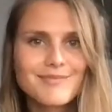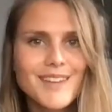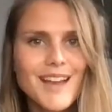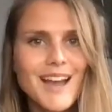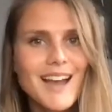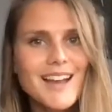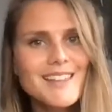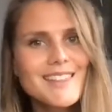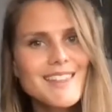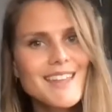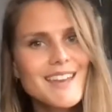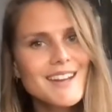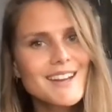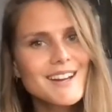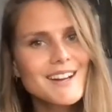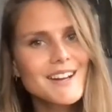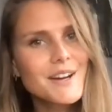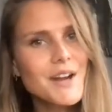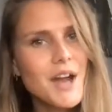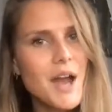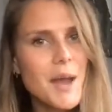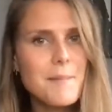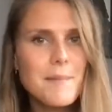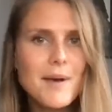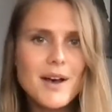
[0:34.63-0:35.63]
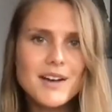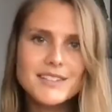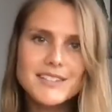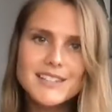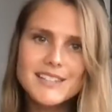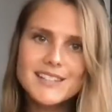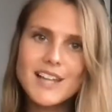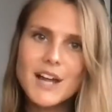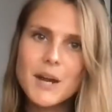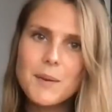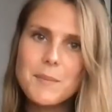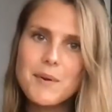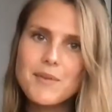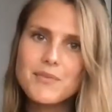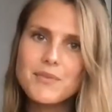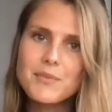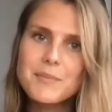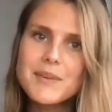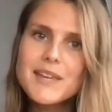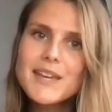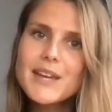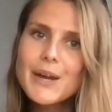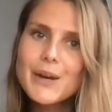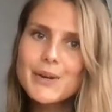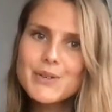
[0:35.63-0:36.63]
Hi there, I'm Honey Larma
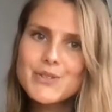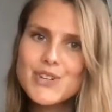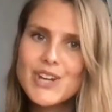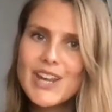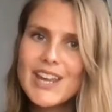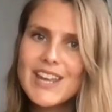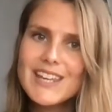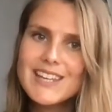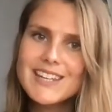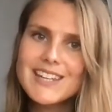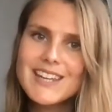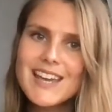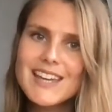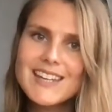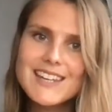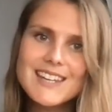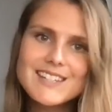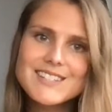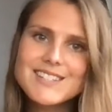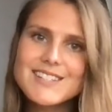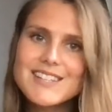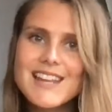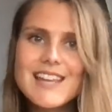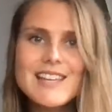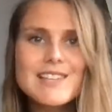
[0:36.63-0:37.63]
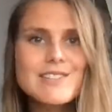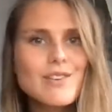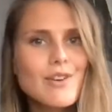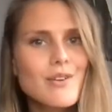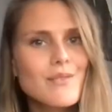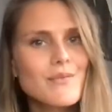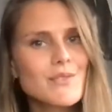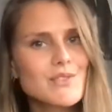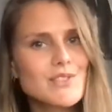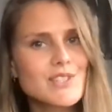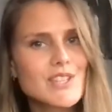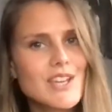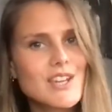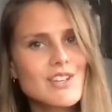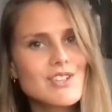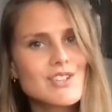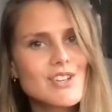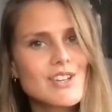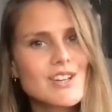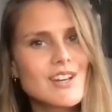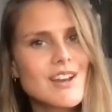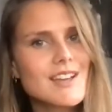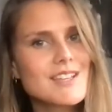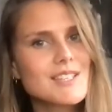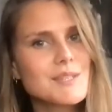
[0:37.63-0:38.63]
from Ecochain, and in today's
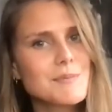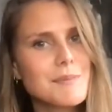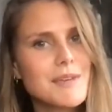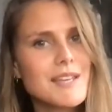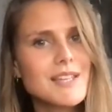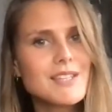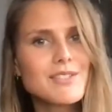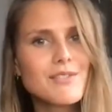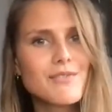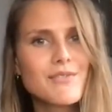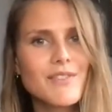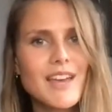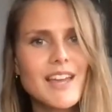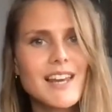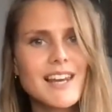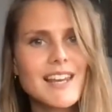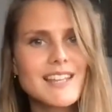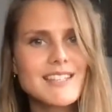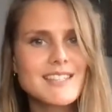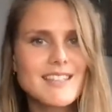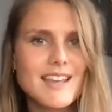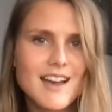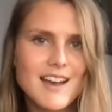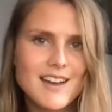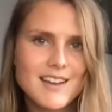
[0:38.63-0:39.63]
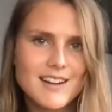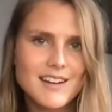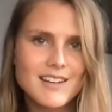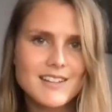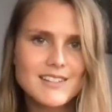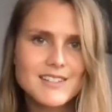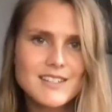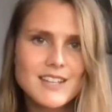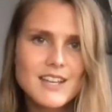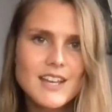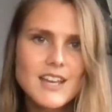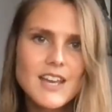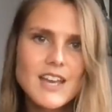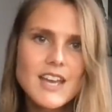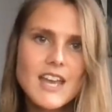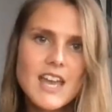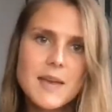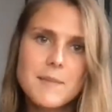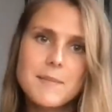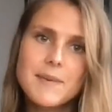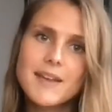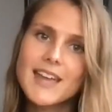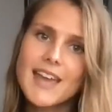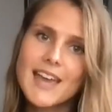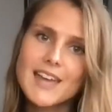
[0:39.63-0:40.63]
conversation, I speak to Felix Arand,
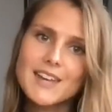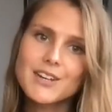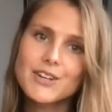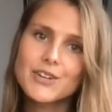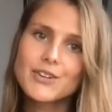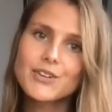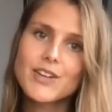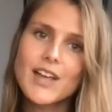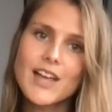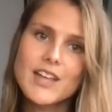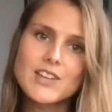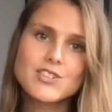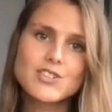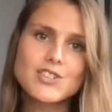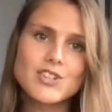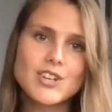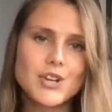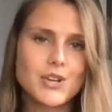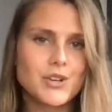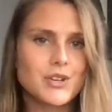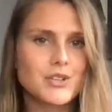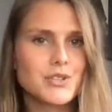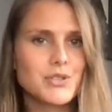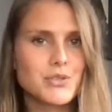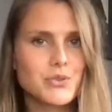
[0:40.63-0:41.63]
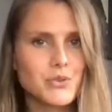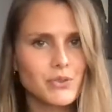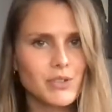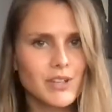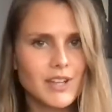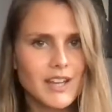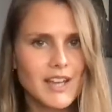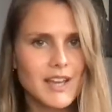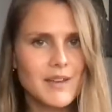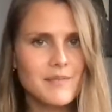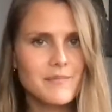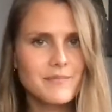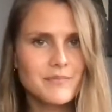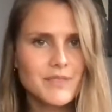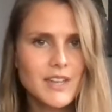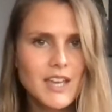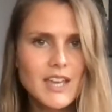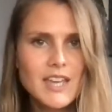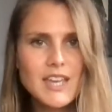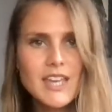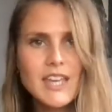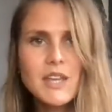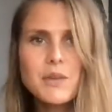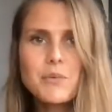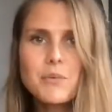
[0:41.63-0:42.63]
a mechanical engineer at Zuehlke.
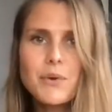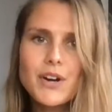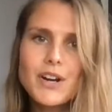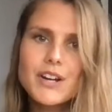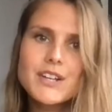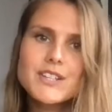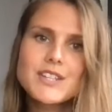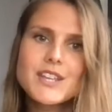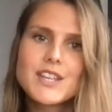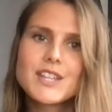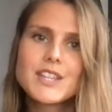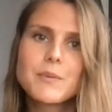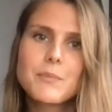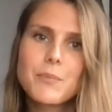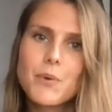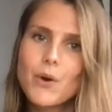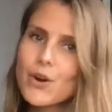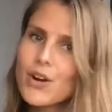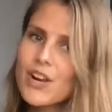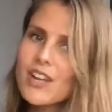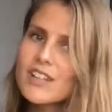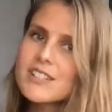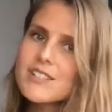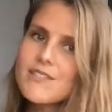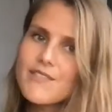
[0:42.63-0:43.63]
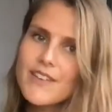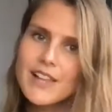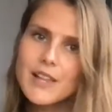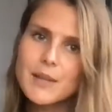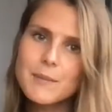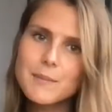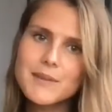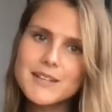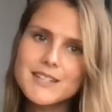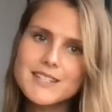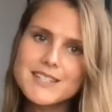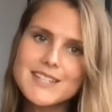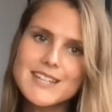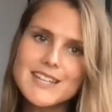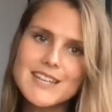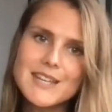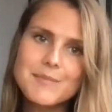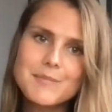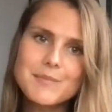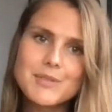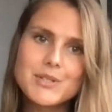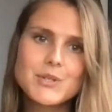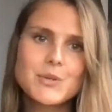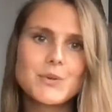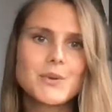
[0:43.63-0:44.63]
He works in the product development
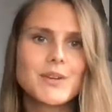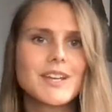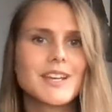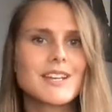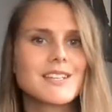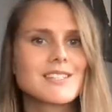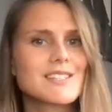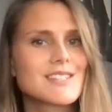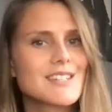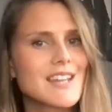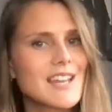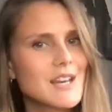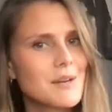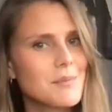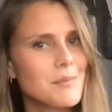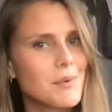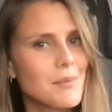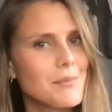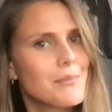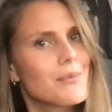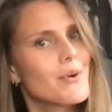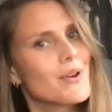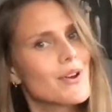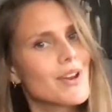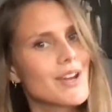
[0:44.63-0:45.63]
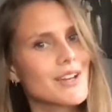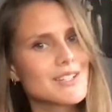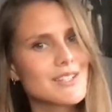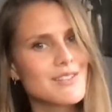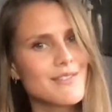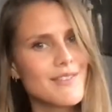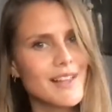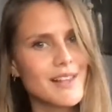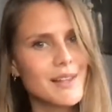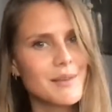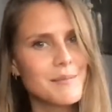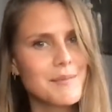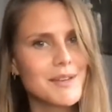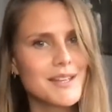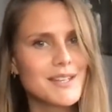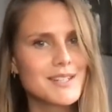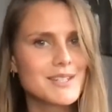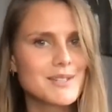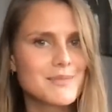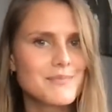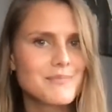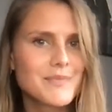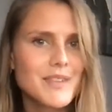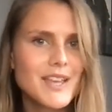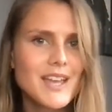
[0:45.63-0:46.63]
team doing sustainable product
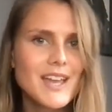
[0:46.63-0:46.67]
development.